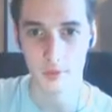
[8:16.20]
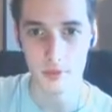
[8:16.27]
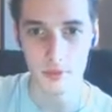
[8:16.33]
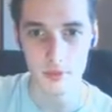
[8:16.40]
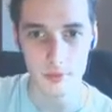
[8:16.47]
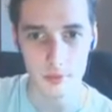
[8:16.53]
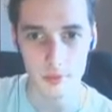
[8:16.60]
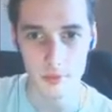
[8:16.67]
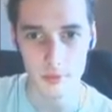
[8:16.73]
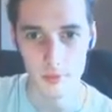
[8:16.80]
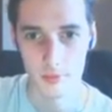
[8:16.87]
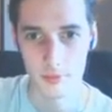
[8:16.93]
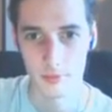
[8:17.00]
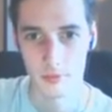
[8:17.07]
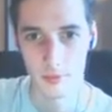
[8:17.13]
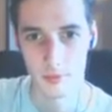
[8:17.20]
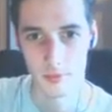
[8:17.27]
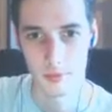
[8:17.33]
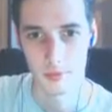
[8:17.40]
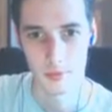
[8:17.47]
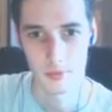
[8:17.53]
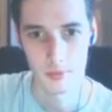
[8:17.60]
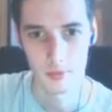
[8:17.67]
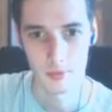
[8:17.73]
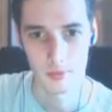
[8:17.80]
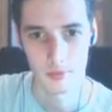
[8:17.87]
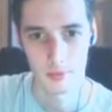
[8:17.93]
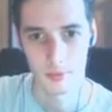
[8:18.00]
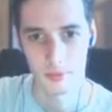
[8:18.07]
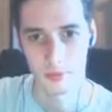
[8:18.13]

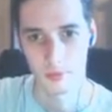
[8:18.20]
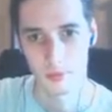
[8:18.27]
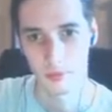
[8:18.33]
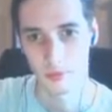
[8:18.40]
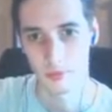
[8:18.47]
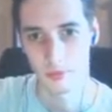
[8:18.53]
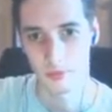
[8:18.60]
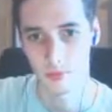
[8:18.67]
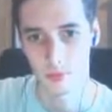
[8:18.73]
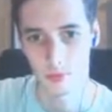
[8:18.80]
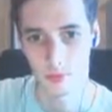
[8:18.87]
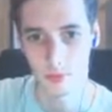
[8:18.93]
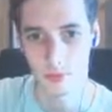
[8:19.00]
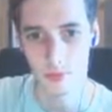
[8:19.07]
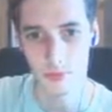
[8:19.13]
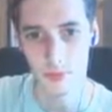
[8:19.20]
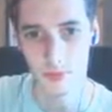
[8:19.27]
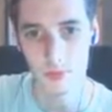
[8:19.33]
Nobody speaks.